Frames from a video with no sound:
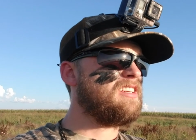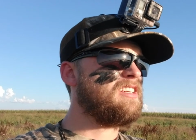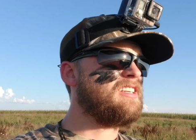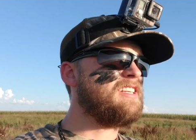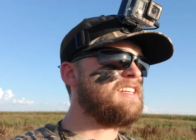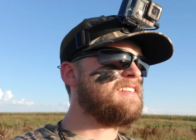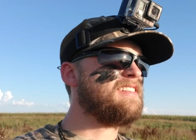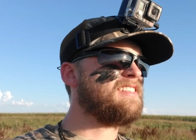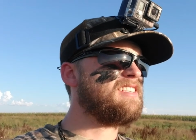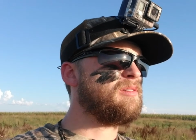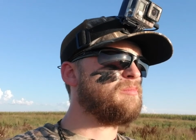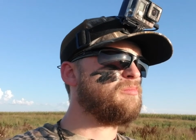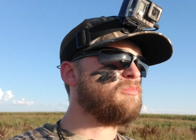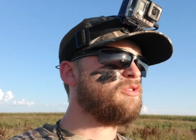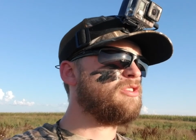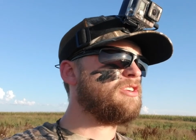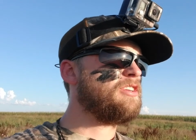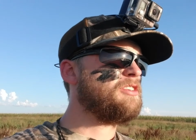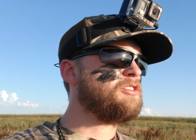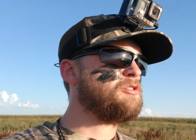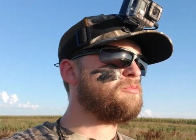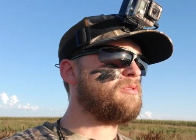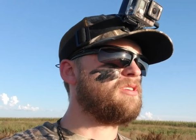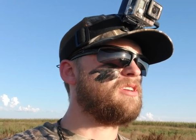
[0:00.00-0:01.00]
decent
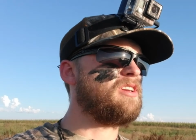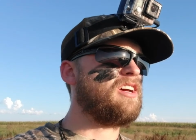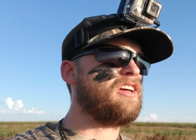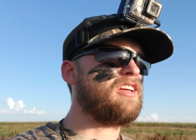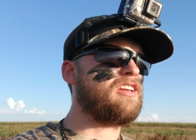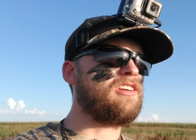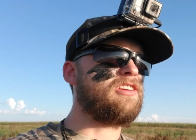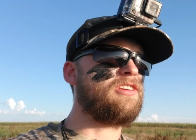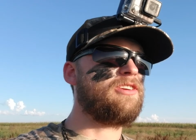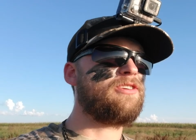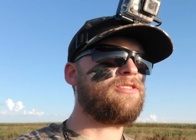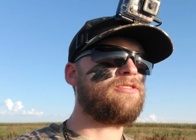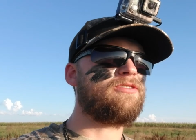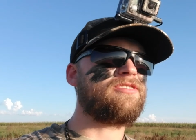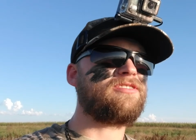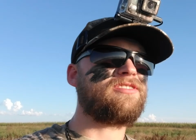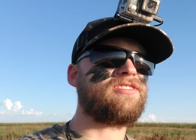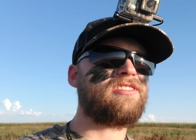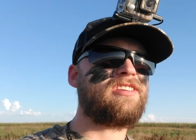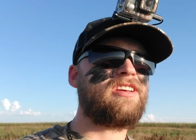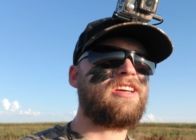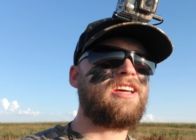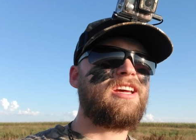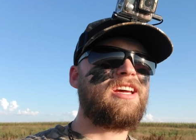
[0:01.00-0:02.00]
breeze, but not near
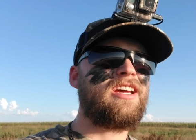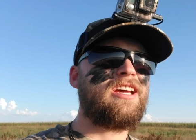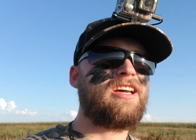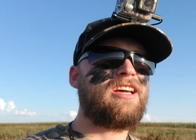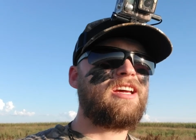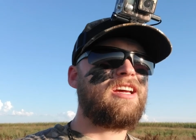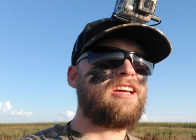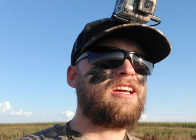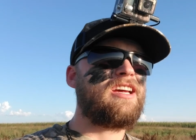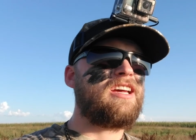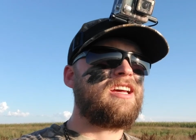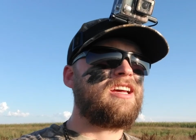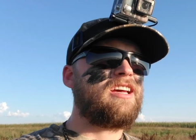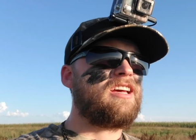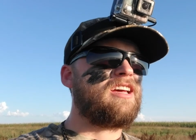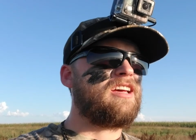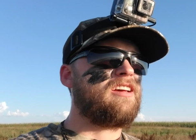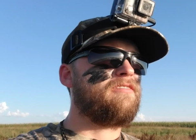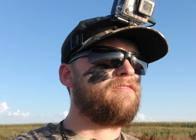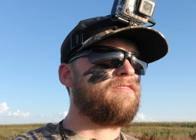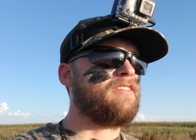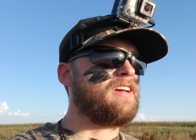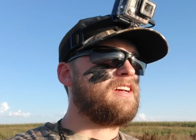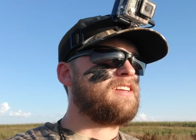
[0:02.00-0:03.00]
as
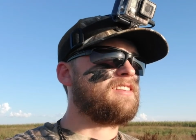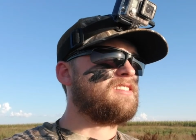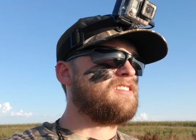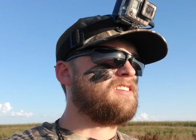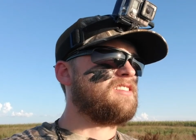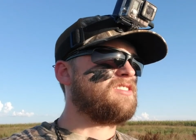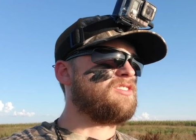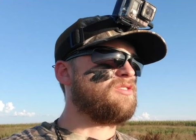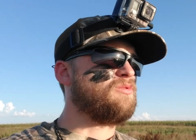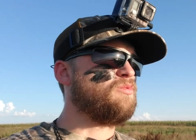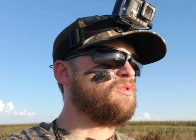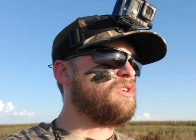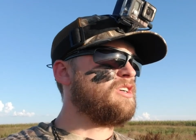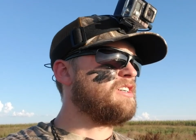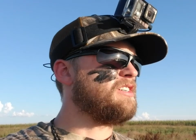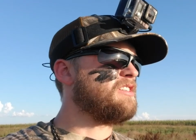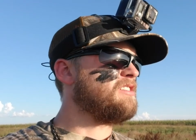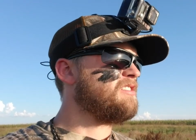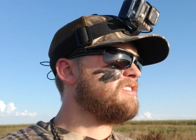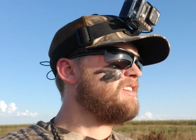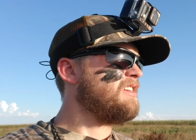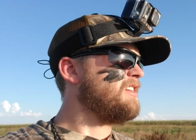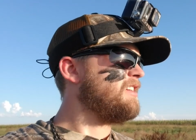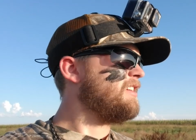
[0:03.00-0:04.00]
fast as it
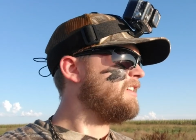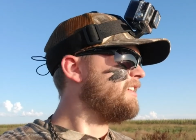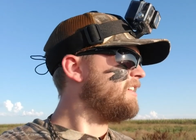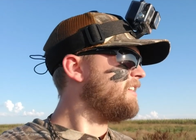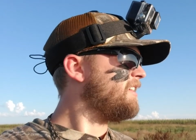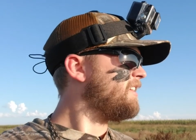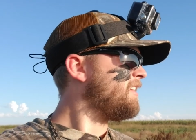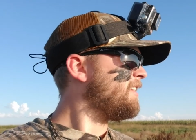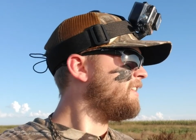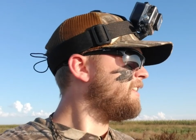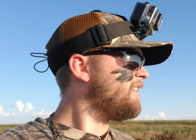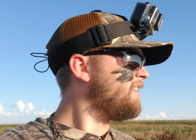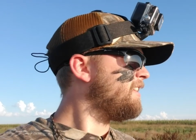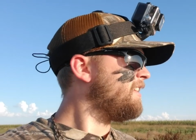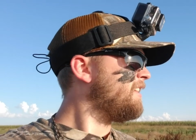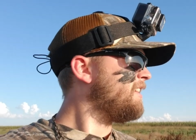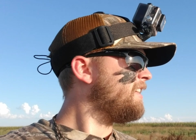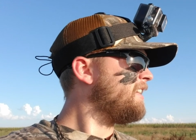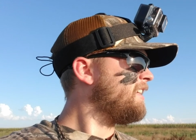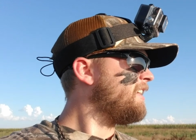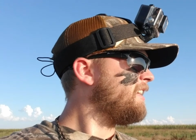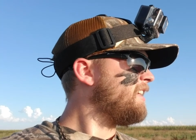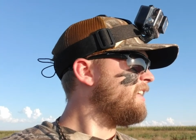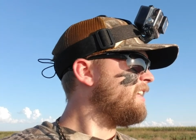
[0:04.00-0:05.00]
was.
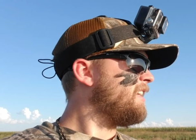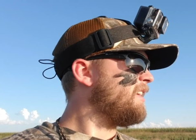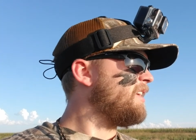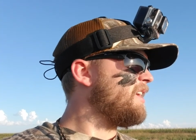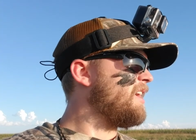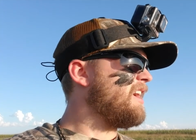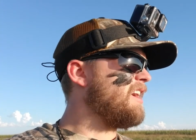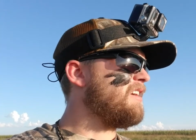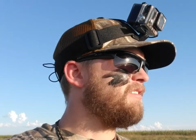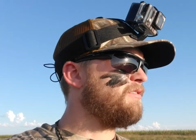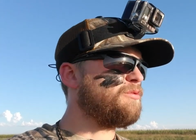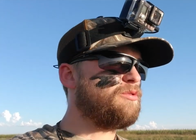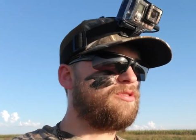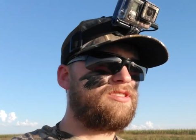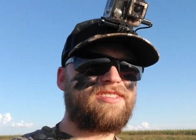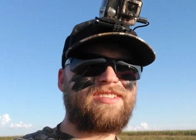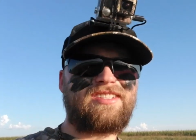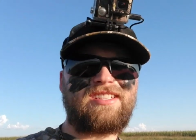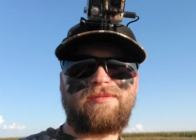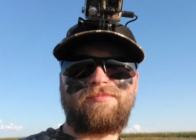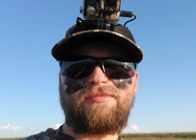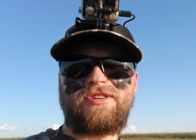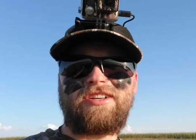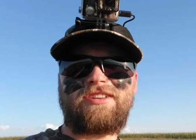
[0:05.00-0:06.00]
Haven't really
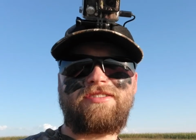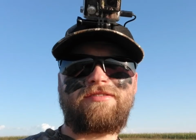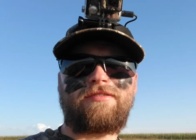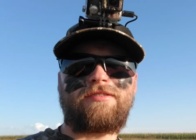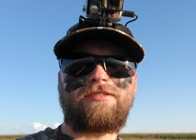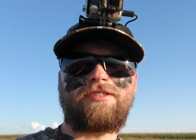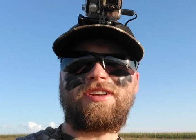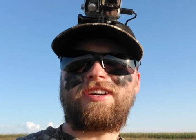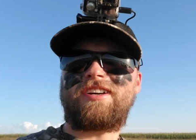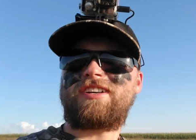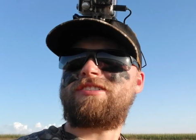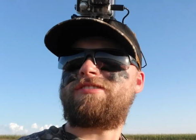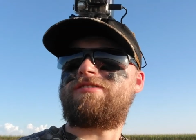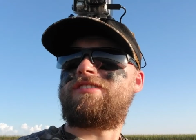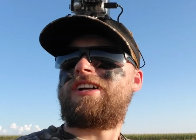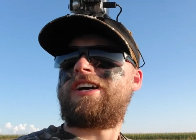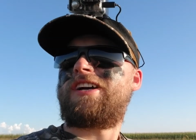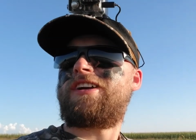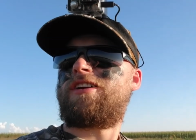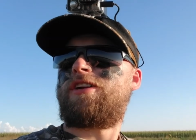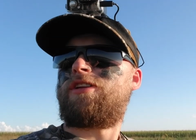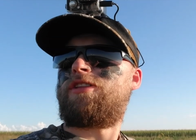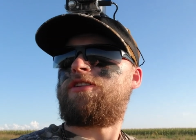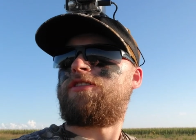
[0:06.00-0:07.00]
seen much for ducks
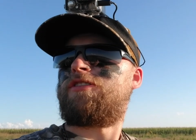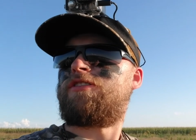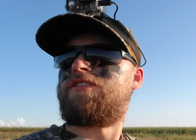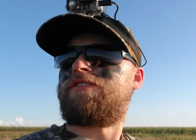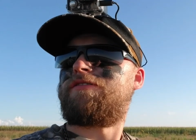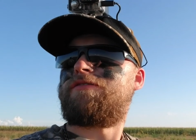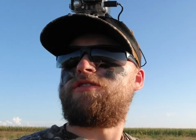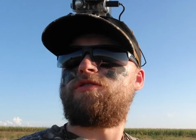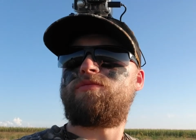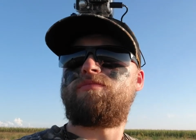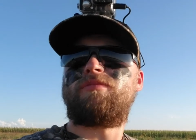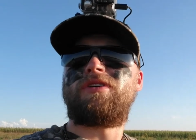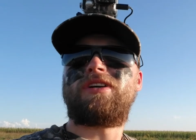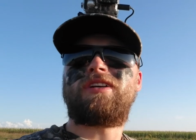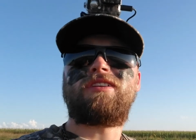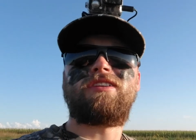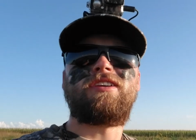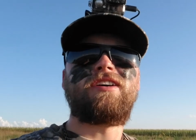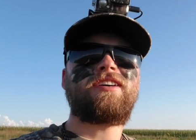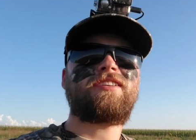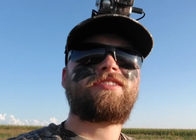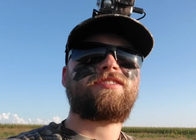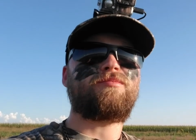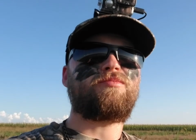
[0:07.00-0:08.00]
flying other than a few big
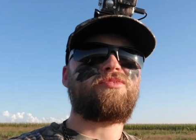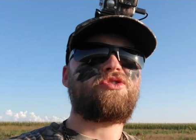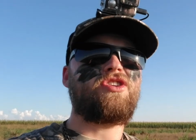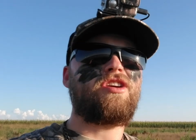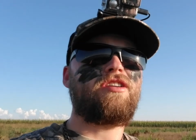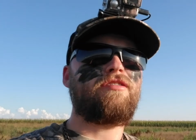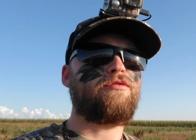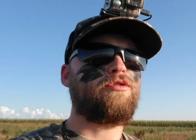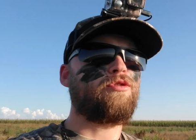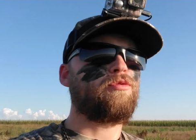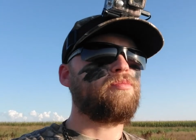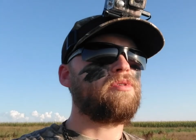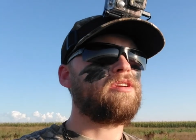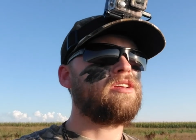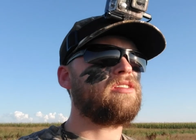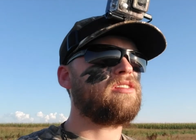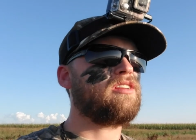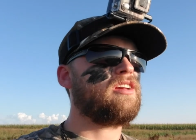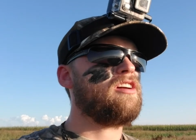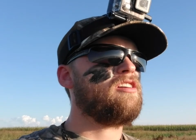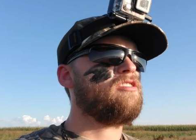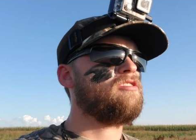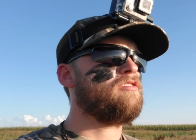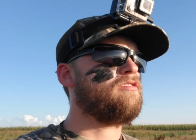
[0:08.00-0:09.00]
ducks, some shoveler,
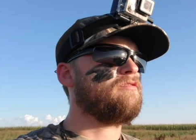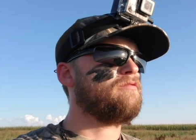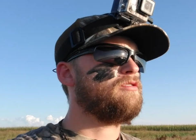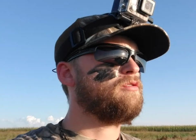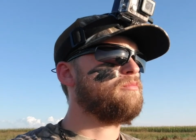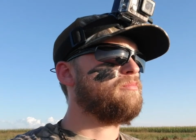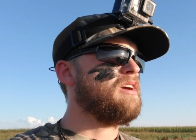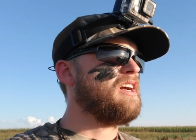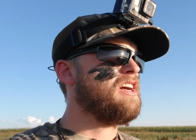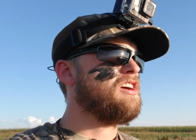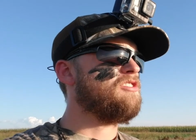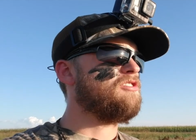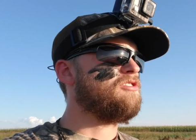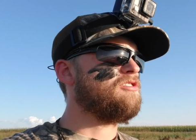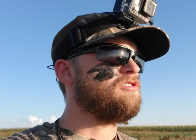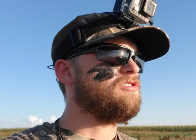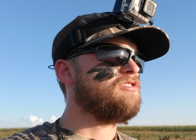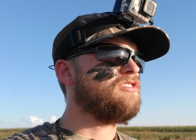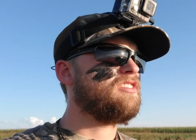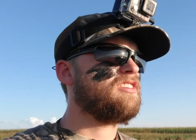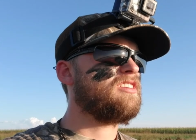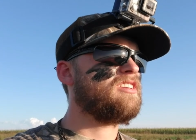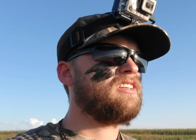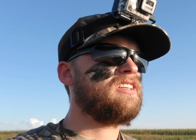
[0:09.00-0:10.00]
pintail, and a few
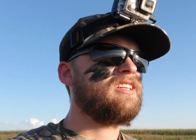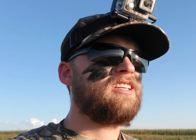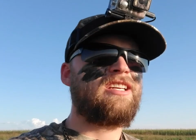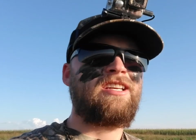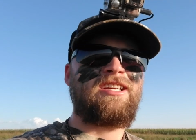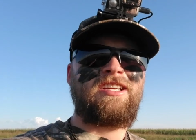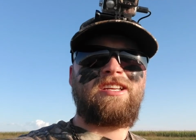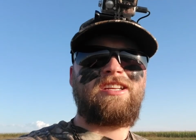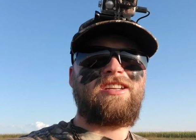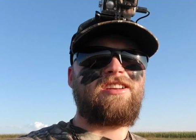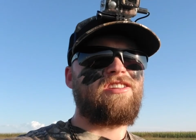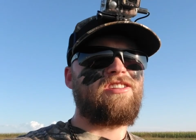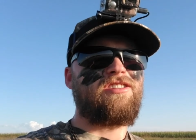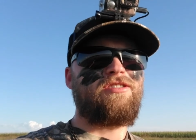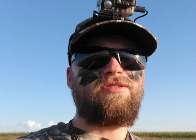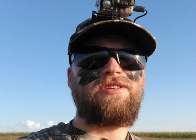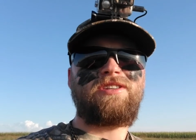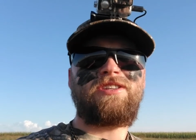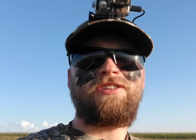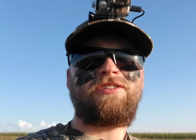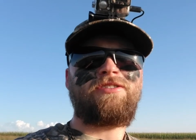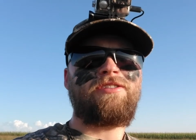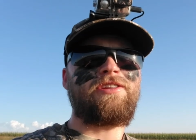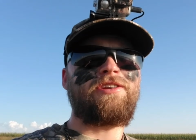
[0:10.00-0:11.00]
mallards. No
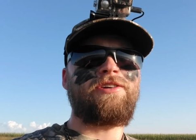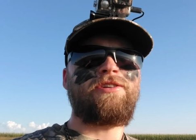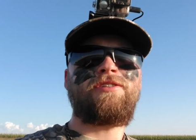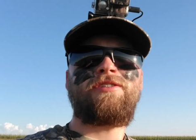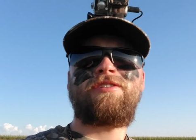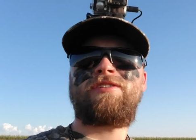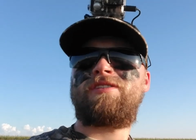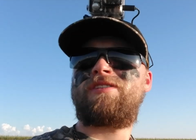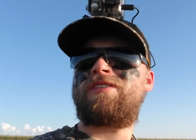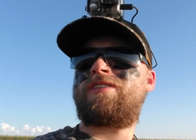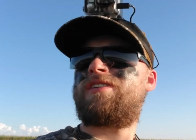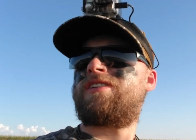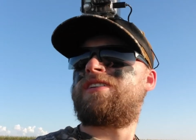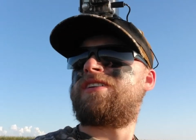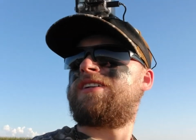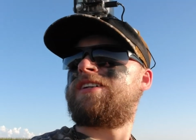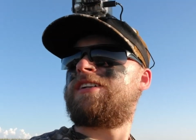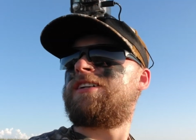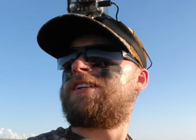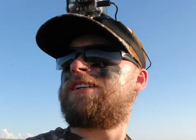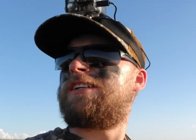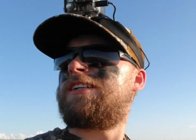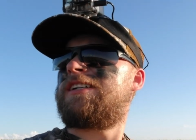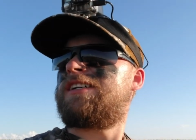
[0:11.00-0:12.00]
teal though.
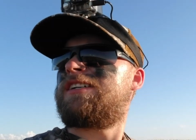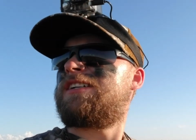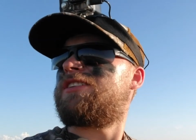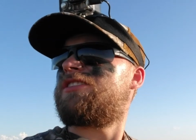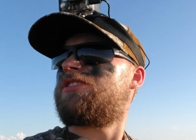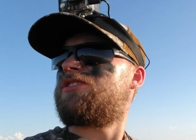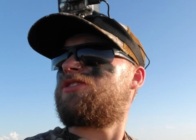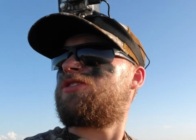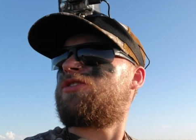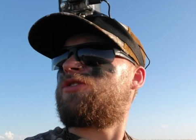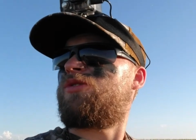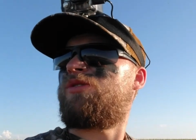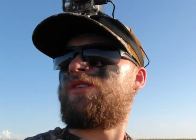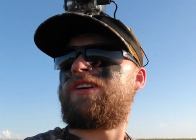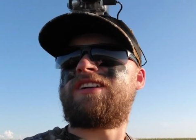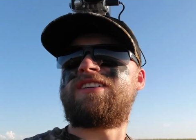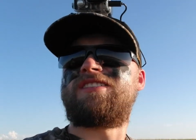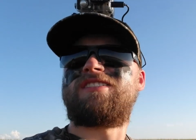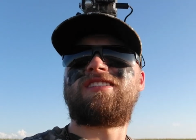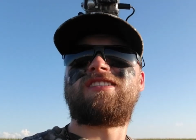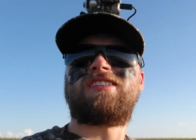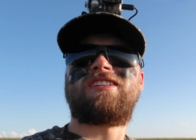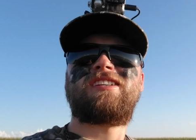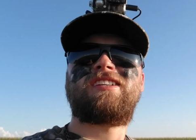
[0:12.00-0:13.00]
It's
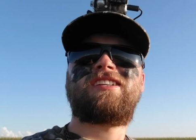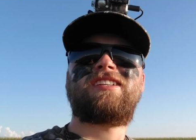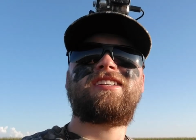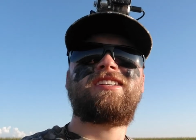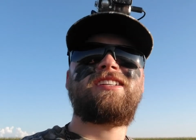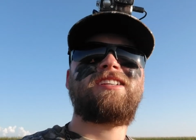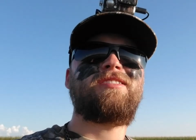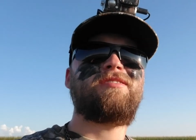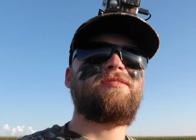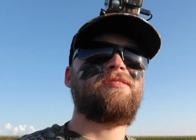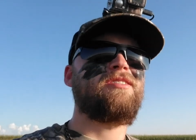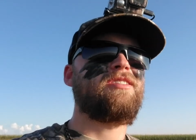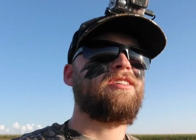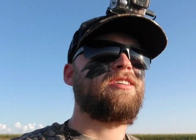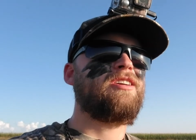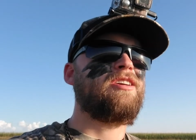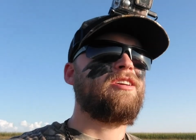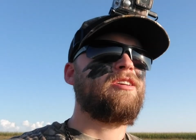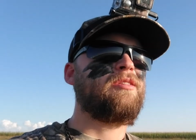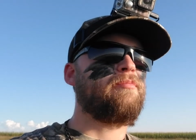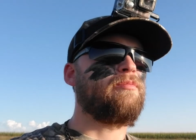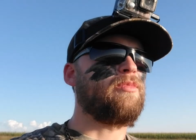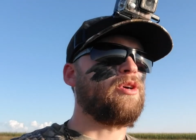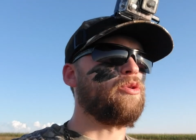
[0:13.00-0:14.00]
crazy.
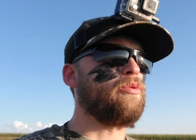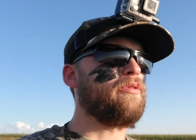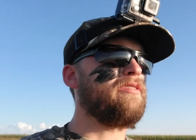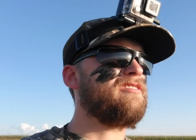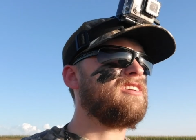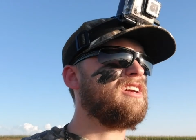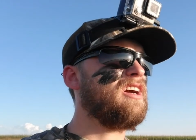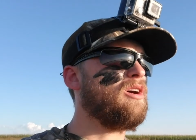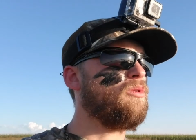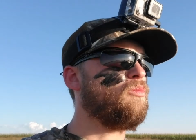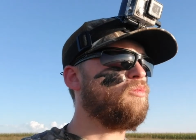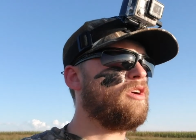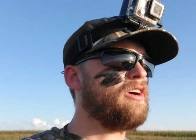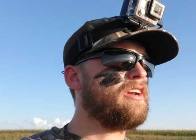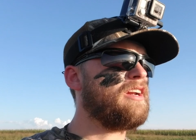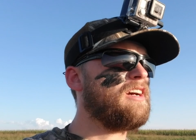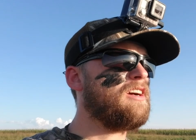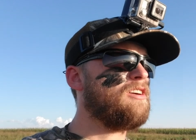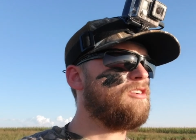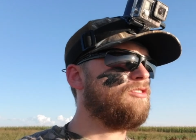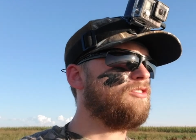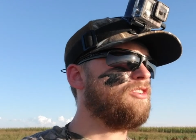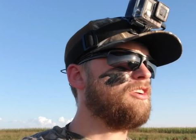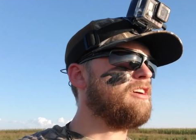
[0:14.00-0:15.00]
Well, we've got one
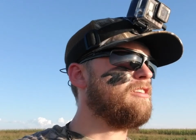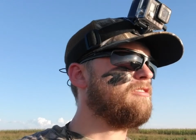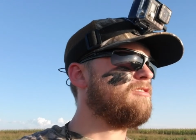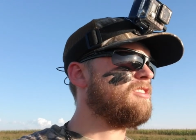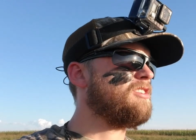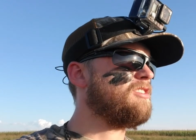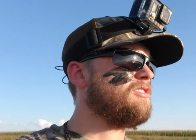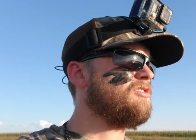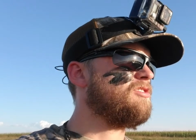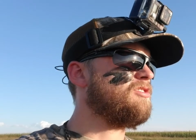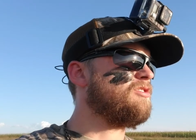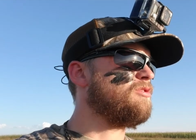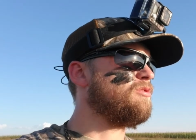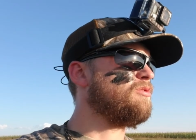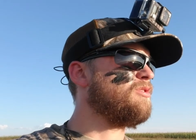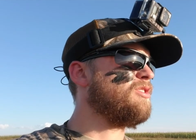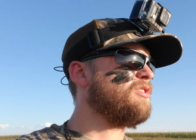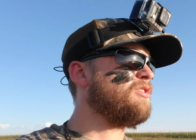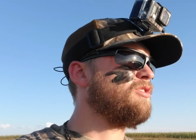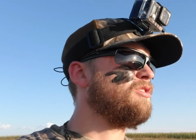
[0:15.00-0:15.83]
hour left, so